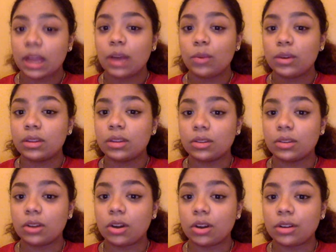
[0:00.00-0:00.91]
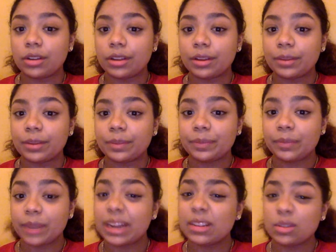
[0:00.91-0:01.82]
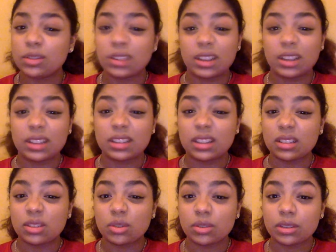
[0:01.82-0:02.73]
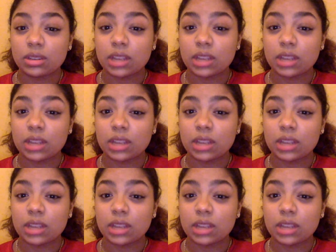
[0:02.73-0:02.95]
I went a little hard there, but I do suck at telling stories.